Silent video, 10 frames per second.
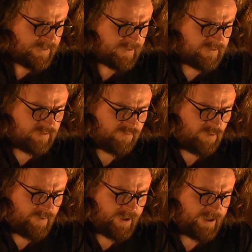This is
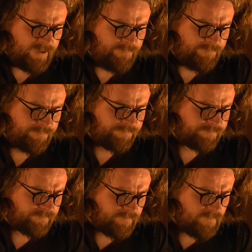from,
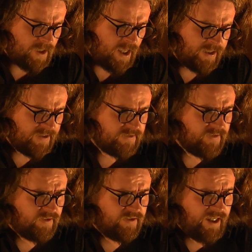I guess, the
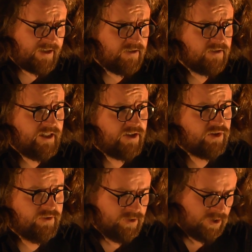second
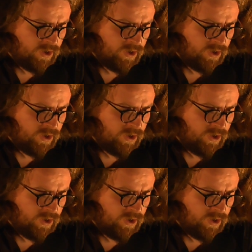section,